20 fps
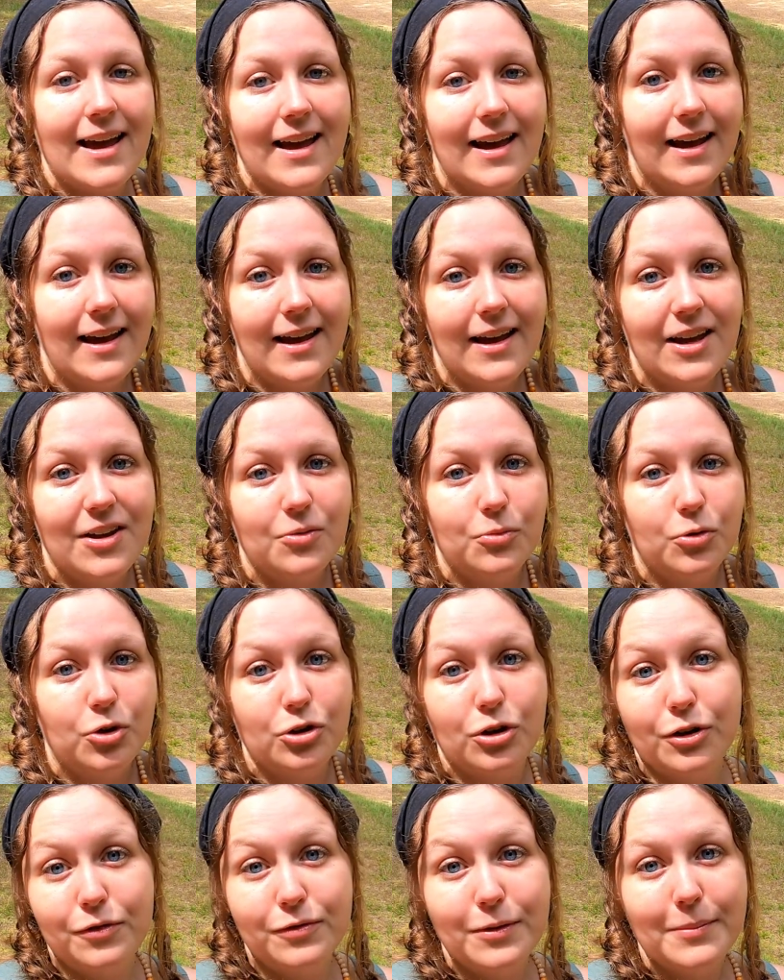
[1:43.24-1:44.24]
And we'll
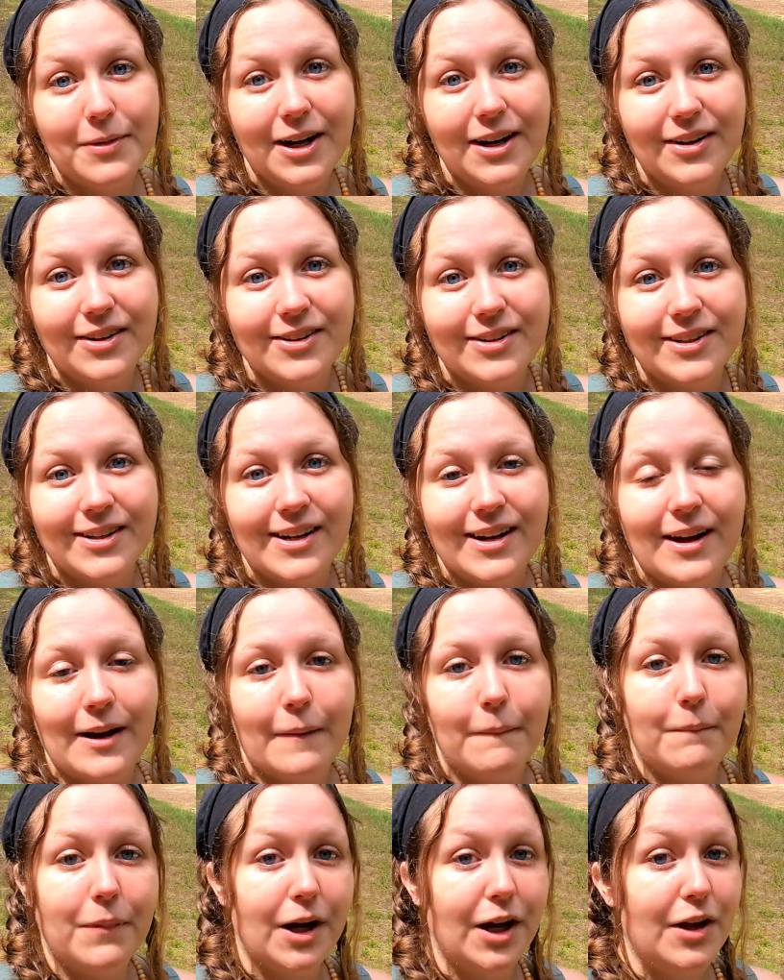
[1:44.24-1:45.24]
go from there.
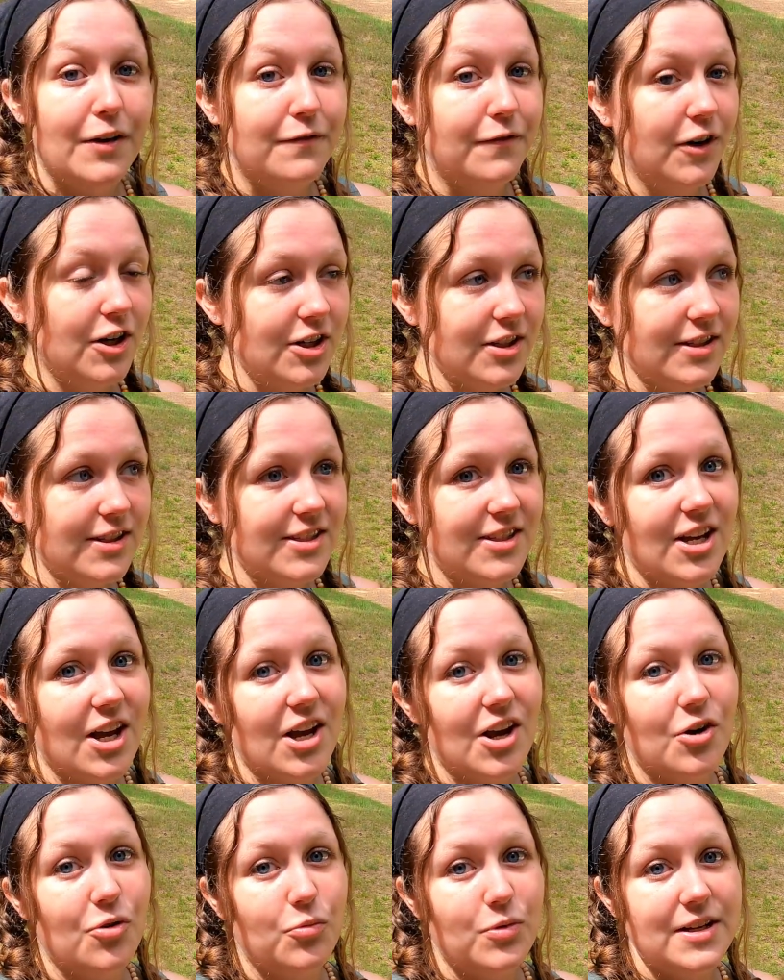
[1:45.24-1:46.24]
But first,
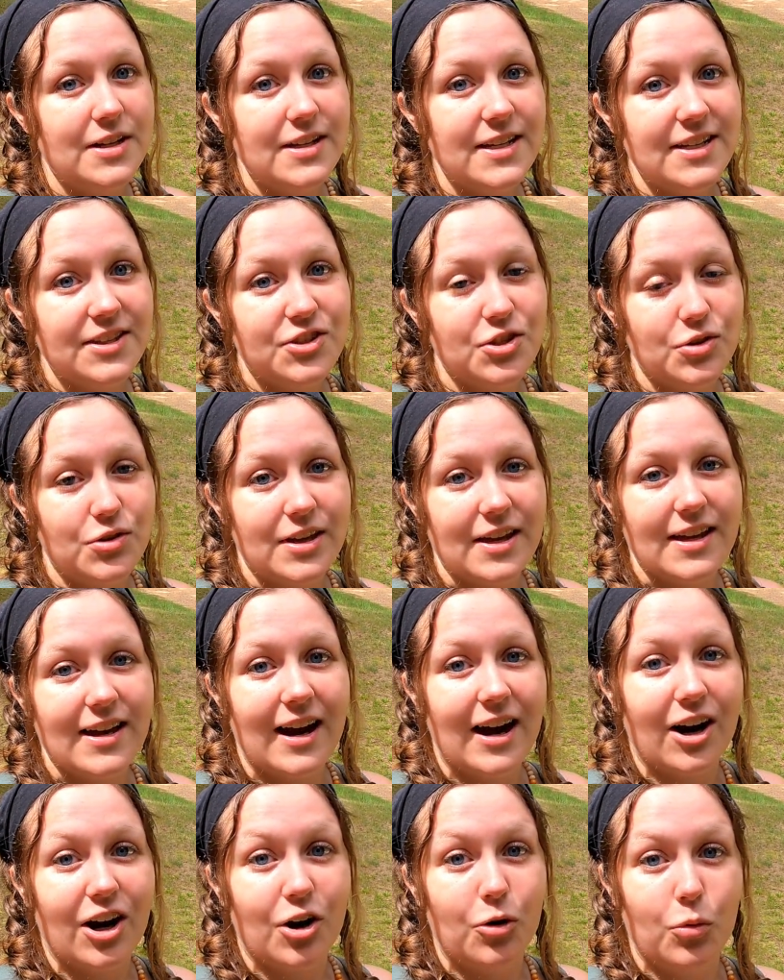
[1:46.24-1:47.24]
we need to get
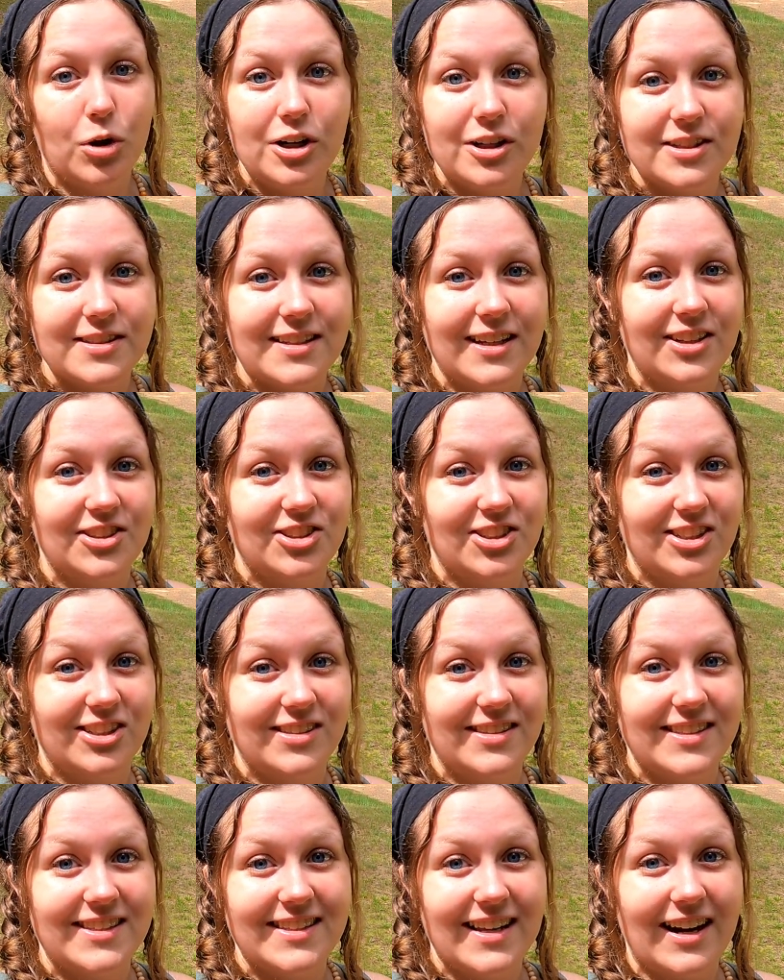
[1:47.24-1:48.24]
our
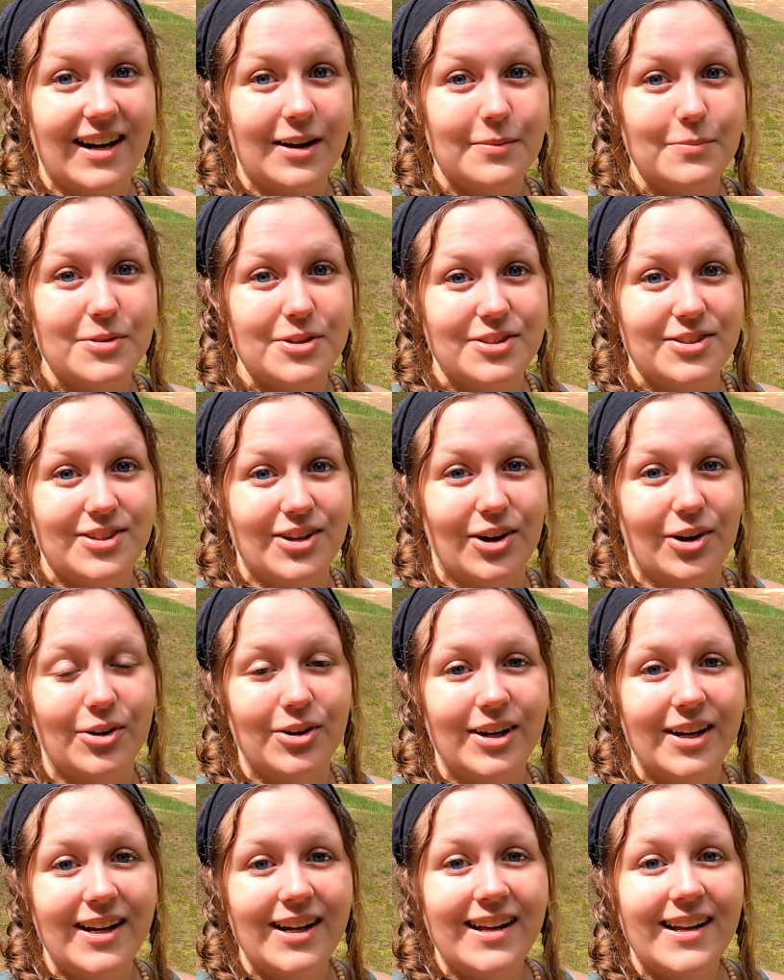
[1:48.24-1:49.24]
workstation set up. So
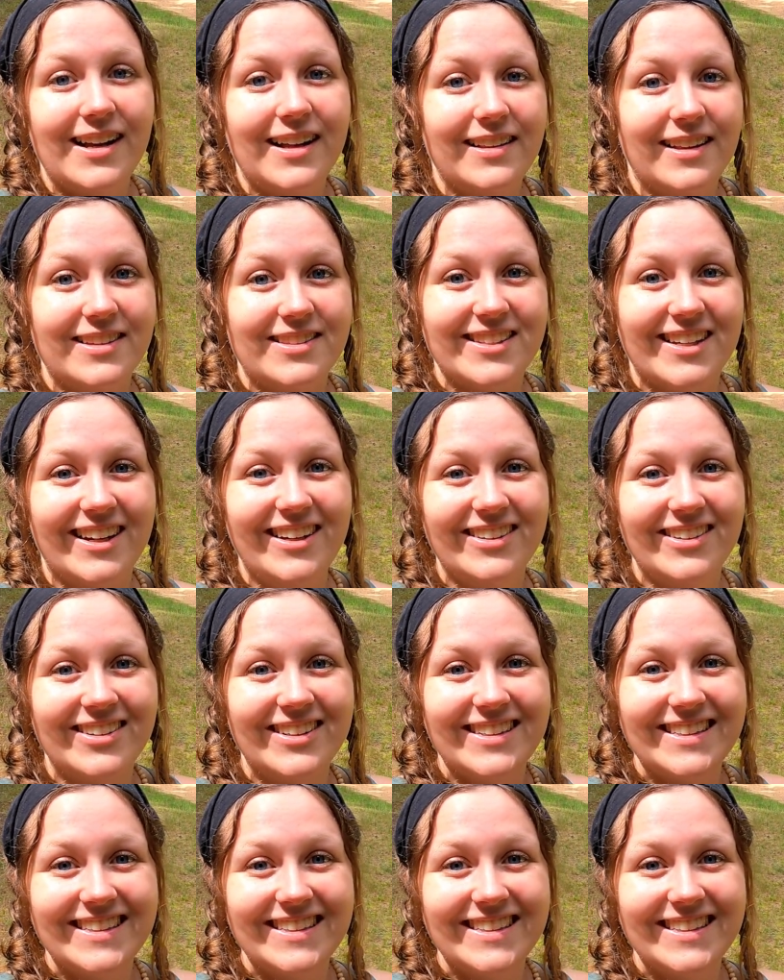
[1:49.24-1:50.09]
let's go.